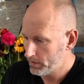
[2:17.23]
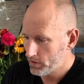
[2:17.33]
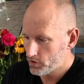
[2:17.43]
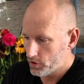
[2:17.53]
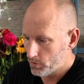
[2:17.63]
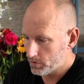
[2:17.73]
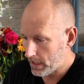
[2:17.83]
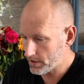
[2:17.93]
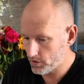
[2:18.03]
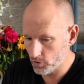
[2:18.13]
So you
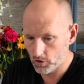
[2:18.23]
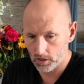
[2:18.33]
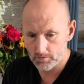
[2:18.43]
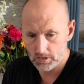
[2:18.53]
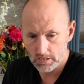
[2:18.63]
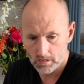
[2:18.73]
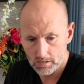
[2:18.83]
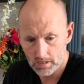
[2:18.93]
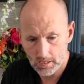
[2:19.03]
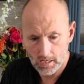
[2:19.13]
attach two clips here,
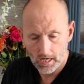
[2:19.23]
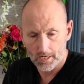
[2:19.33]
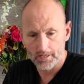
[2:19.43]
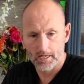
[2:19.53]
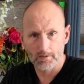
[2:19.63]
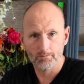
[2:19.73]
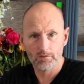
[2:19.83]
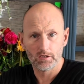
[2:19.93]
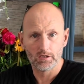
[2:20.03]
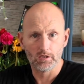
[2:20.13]
and then
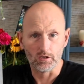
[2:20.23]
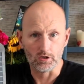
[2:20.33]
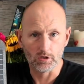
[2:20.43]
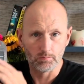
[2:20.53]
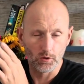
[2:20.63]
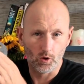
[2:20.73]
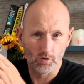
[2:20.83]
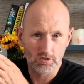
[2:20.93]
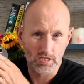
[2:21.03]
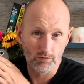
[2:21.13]
you can put it
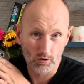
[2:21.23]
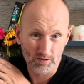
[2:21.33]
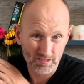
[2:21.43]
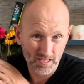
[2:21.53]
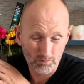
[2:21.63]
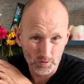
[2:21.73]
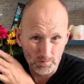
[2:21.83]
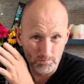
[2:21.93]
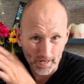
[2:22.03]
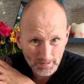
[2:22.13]
on, say, for example, your
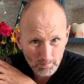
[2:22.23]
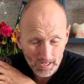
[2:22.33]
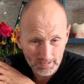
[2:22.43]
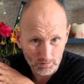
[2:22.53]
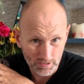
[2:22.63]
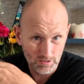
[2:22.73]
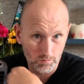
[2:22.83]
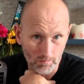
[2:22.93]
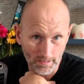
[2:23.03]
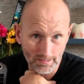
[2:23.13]
backpack, which is
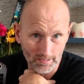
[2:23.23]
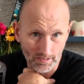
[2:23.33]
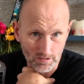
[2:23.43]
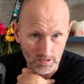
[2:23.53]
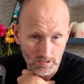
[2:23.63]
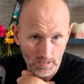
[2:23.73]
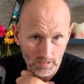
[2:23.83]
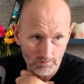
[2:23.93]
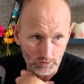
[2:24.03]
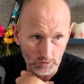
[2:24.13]
my intentions
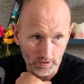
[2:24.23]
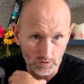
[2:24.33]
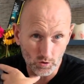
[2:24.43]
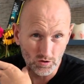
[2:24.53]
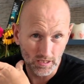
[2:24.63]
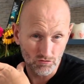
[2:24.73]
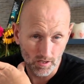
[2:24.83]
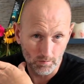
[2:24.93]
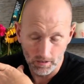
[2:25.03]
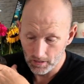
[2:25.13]
for doing like a 2-day
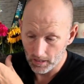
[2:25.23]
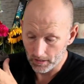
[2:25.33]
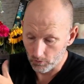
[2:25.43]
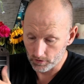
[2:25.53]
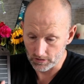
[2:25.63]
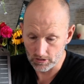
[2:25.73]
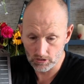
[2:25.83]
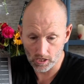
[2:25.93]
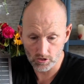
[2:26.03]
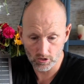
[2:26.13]
trip, and I want to just
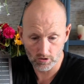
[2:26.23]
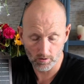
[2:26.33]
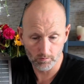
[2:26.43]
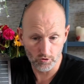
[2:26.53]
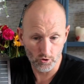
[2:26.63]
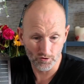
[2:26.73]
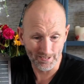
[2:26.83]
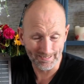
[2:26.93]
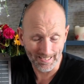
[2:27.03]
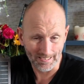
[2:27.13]
charge things up during the
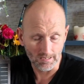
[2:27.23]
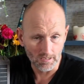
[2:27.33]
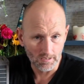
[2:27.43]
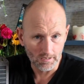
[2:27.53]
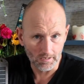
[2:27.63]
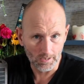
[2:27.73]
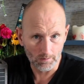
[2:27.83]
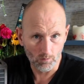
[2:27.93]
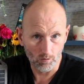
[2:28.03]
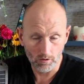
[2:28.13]
day,
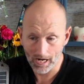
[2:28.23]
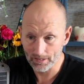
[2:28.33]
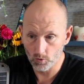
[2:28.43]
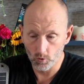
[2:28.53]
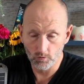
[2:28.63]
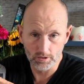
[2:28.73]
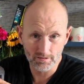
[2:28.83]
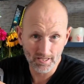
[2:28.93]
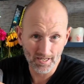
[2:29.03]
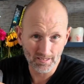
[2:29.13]
hang it over your
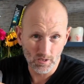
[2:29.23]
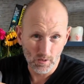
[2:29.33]
tent.